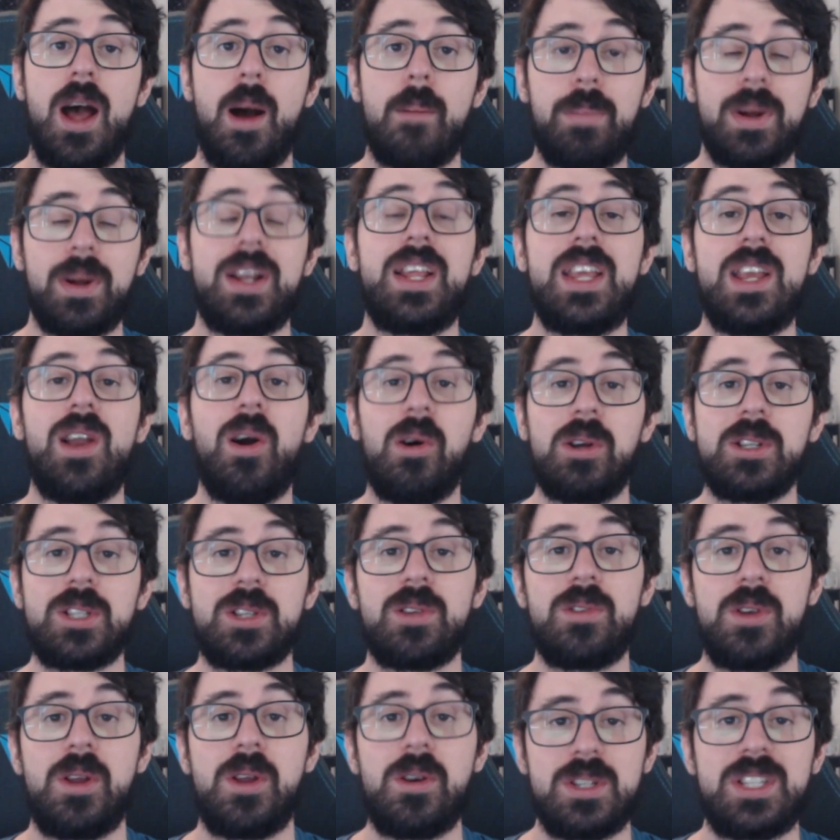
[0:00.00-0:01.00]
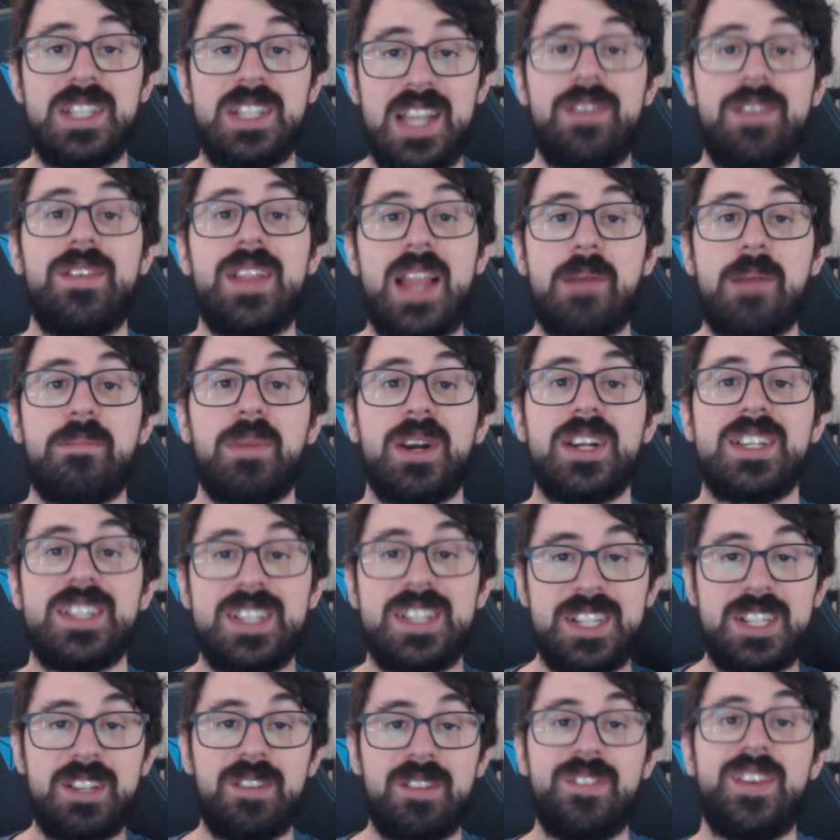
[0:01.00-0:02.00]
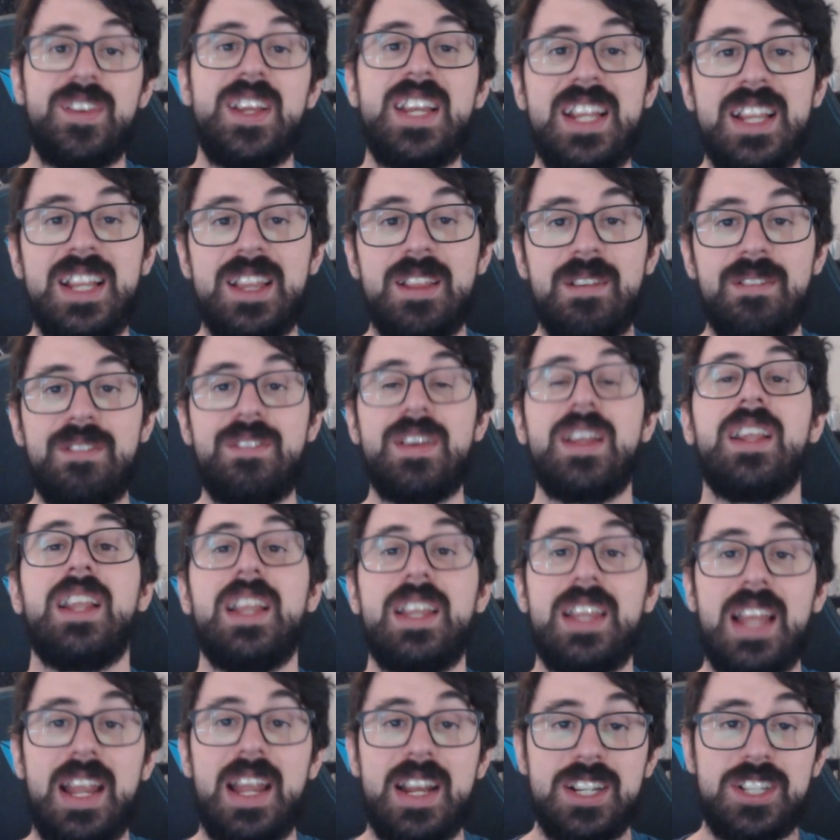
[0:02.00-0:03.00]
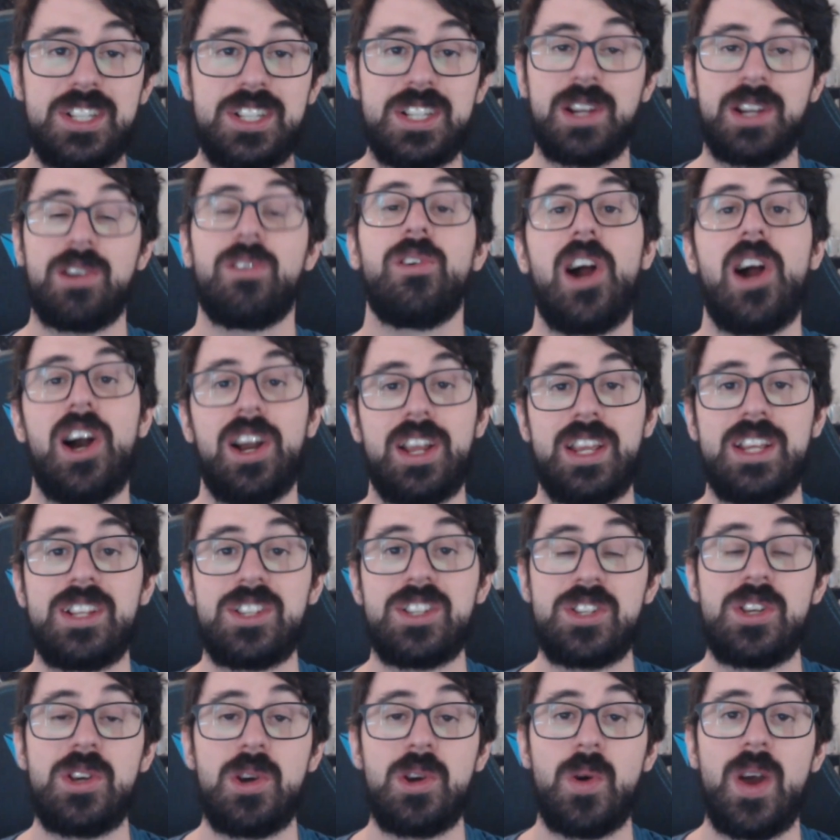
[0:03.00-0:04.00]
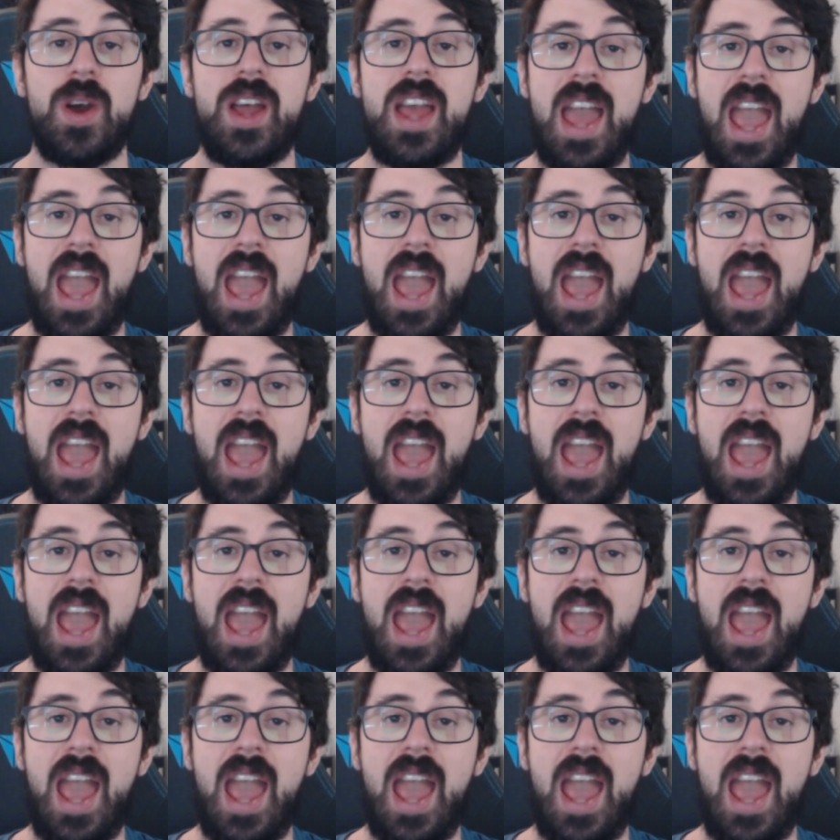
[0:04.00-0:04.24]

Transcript: But he also knows saving that person is defeating the villain that is Shigaraki too.